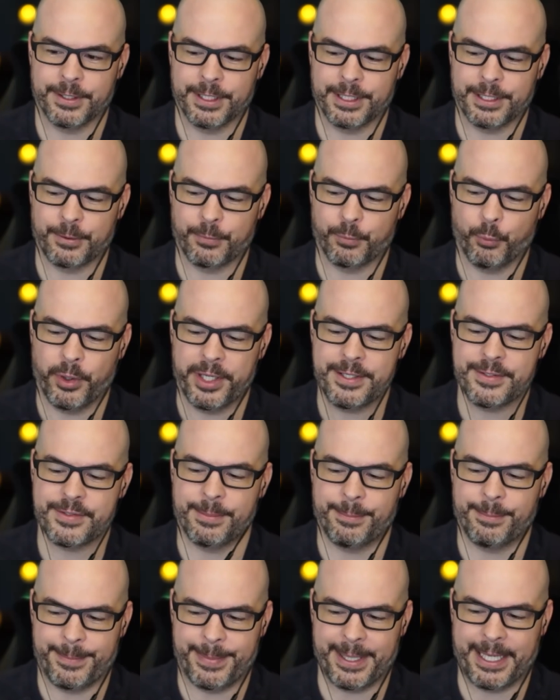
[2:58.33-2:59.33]
Like, what is
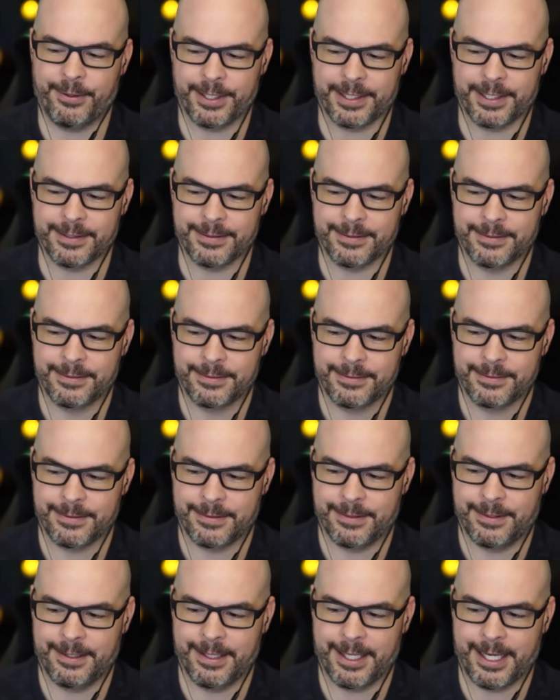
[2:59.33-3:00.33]
about it
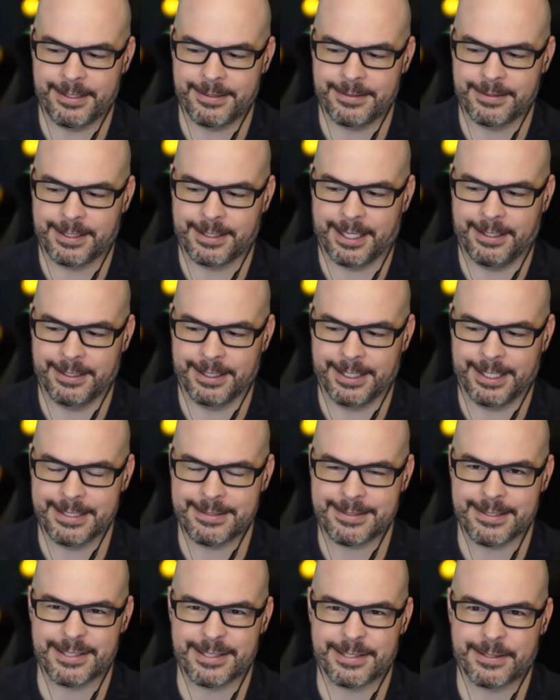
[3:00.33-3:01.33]
that kind of
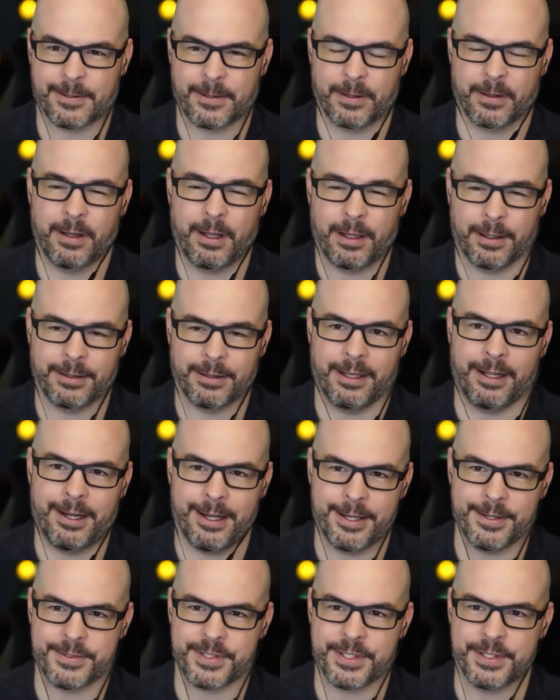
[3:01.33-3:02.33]
gets its
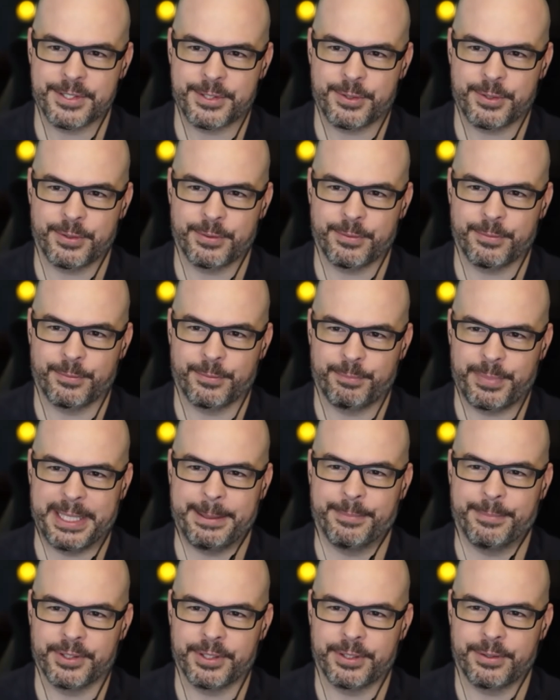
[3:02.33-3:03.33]
claws into
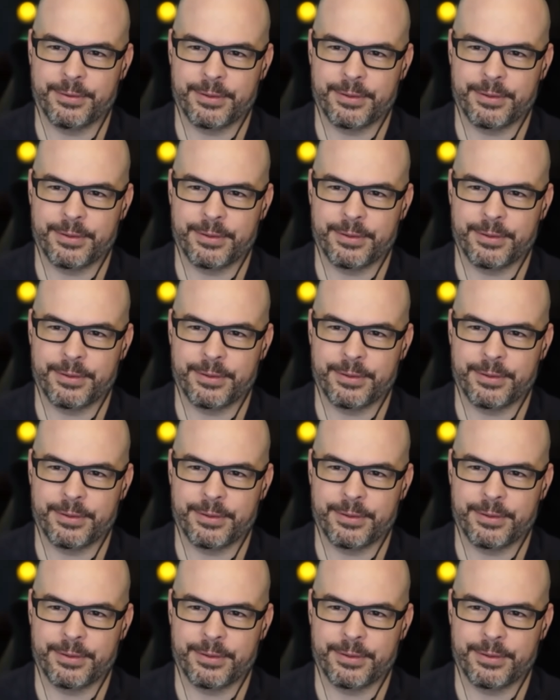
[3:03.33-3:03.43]
people, do you